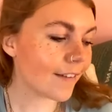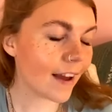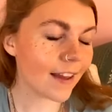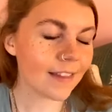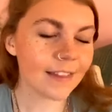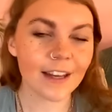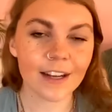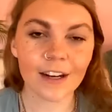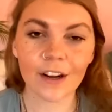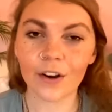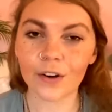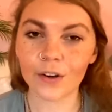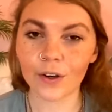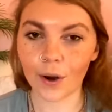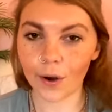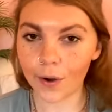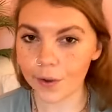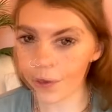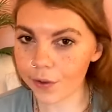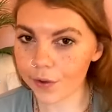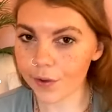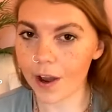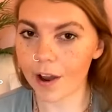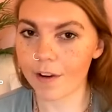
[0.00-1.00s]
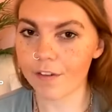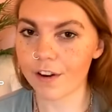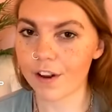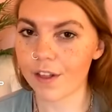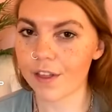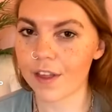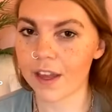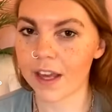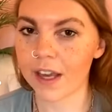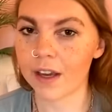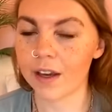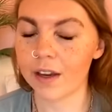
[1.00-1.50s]
and then I'll go through
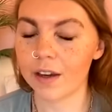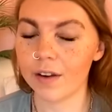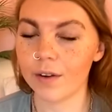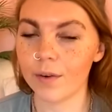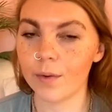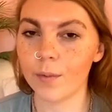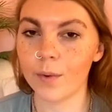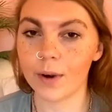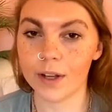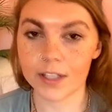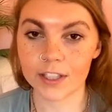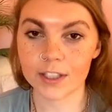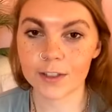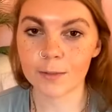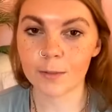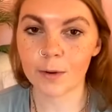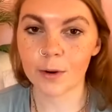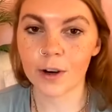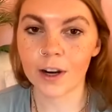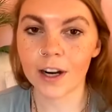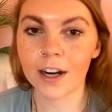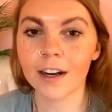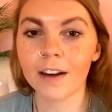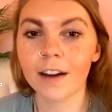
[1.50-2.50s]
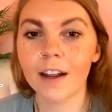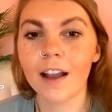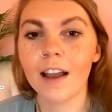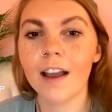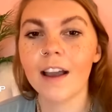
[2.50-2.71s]
everything once more.